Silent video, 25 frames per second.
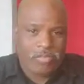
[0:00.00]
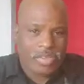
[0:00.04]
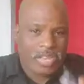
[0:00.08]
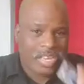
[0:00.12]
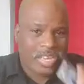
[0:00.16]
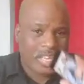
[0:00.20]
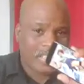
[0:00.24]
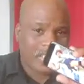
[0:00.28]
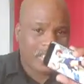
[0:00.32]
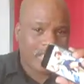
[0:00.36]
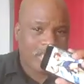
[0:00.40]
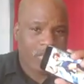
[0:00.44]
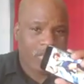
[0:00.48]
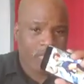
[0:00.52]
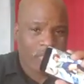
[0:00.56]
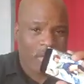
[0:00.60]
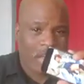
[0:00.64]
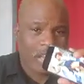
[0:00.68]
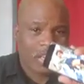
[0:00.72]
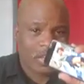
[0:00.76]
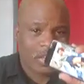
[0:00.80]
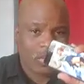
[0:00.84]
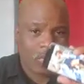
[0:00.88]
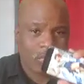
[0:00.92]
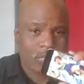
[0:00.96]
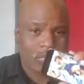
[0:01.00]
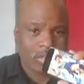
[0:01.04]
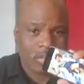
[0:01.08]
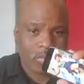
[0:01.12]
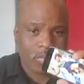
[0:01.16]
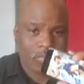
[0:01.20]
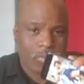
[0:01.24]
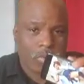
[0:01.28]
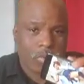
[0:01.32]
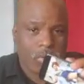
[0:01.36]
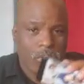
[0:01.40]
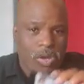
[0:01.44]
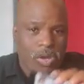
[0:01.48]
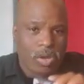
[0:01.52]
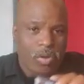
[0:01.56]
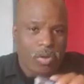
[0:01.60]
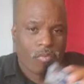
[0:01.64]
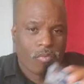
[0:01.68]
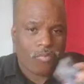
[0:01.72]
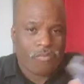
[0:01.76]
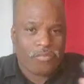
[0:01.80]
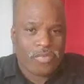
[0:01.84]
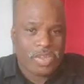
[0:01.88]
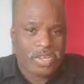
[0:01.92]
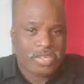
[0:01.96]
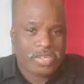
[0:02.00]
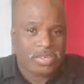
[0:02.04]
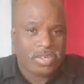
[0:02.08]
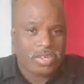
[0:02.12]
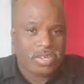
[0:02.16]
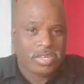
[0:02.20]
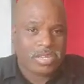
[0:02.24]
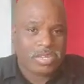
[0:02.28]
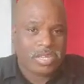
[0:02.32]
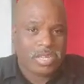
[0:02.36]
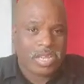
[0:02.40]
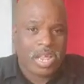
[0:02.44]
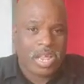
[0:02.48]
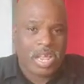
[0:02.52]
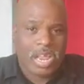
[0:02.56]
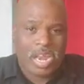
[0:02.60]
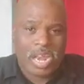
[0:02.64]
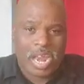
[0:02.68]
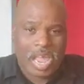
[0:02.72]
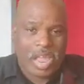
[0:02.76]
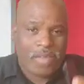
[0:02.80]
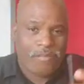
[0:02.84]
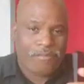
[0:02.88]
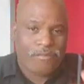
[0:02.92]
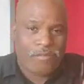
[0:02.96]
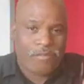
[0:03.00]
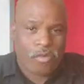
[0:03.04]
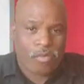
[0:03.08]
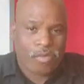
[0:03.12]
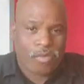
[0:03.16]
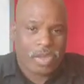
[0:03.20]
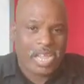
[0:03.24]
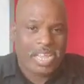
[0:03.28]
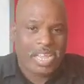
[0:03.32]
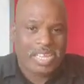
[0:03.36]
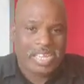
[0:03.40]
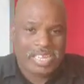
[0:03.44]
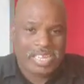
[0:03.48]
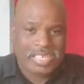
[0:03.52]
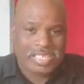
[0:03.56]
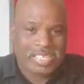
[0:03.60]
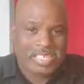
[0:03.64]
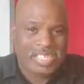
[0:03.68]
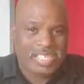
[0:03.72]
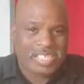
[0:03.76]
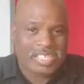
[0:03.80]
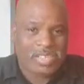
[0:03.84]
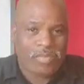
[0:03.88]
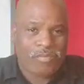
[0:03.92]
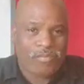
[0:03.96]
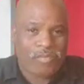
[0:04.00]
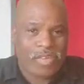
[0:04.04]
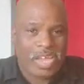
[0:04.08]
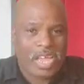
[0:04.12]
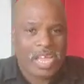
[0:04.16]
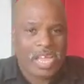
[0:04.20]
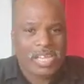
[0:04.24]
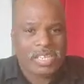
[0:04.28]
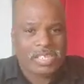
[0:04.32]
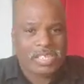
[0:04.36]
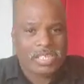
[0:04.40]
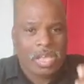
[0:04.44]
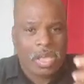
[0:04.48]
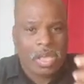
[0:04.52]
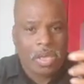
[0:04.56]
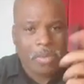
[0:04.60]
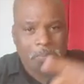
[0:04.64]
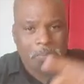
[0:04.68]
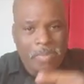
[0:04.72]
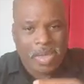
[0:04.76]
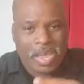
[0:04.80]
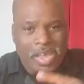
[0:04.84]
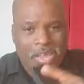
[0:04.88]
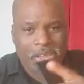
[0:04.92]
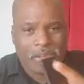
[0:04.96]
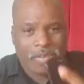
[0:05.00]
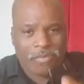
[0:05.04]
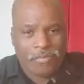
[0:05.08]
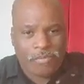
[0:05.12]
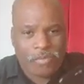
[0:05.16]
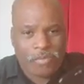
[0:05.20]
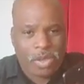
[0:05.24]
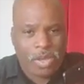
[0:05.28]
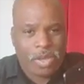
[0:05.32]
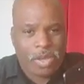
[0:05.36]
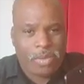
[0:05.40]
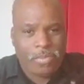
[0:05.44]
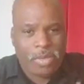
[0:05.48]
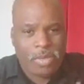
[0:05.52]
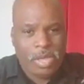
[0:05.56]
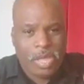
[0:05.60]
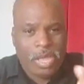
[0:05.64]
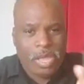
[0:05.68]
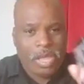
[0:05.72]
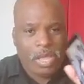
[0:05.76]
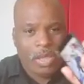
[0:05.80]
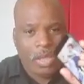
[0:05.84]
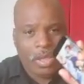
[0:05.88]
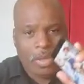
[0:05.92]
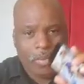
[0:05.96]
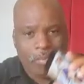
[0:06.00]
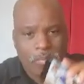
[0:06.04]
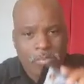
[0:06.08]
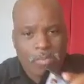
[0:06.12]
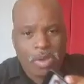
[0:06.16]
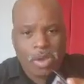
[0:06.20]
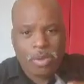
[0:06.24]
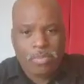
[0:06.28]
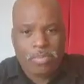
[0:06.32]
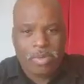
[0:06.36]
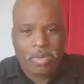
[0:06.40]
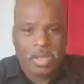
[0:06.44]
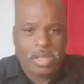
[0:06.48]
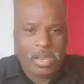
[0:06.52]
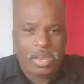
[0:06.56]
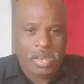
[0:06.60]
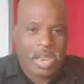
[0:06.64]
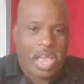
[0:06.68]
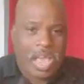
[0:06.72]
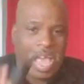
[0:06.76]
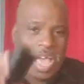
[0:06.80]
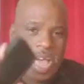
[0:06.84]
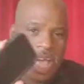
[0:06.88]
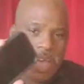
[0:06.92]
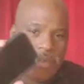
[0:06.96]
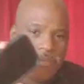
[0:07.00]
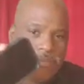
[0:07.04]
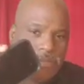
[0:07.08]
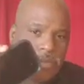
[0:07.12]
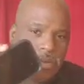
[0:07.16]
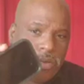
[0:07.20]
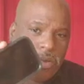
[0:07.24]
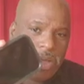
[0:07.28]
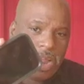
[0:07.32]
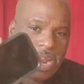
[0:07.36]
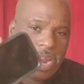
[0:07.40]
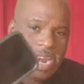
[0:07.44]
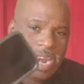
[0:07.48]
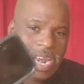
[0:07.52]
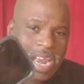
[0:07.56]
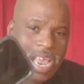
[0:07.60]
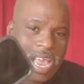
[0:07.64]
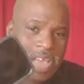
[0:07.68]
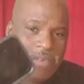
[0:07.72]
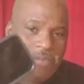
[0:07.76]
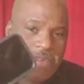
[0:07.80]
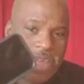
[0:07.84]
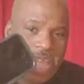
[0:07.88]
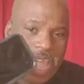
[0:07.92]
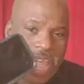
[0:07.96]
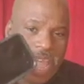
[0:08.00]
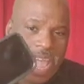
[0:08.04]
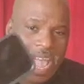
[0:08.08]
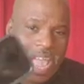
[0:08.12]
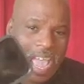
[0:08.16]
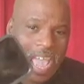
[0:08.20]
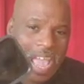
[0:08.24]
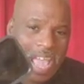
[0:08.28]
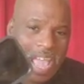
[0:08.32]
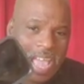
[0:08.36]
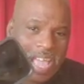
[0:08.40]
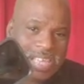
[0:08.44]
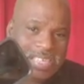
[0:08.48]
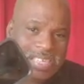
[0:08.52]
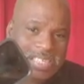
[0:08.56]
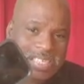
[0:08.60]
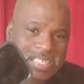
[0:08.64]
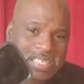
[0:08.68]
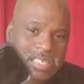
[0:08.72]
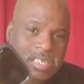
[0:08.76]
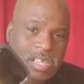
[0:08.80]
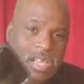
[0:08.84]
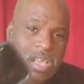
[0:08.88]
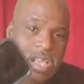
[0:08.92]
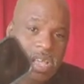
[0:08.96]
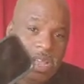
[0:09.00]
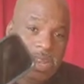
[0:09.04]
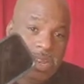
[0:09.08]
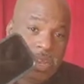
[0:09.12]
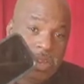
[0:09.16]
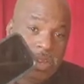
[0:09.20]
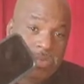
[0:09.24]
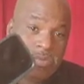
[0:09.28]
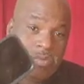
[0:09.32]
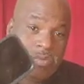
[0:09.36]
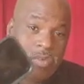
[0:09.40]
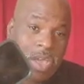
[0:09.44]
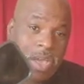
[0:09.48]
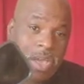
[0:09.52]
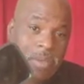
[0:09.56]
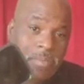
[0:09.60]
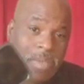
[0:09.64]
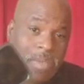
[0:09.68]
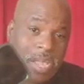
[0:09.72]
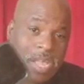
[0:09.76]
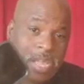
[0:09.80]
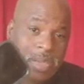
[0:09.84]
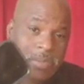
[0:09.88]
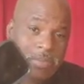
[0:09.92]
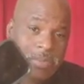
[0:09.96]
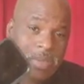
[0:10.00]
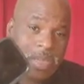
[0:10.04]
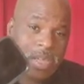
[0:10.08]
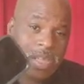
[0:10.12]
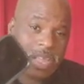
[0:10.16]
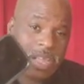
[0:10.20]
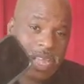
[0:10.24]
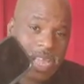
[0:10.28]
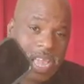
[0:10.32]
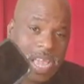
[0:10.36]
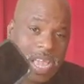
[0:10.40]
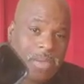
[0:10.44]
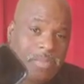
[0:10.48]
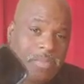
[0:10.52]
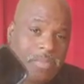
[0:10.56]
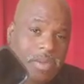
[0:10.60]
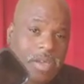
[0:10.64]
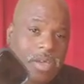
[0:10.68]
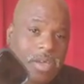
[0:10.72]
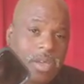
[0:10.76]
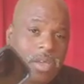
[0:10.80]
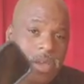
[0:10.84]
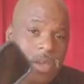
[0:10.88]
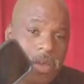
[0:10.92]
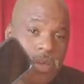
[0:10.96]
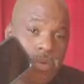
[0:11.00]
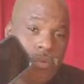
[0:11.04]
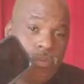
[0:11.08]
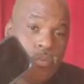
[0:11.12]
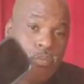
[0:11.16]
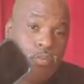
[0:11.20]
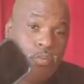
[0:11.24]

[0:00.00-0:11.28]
if this device don't support those features like 4K and 60 frames back and forth? And remember, the iPhone 11 has the 12 megapixel camera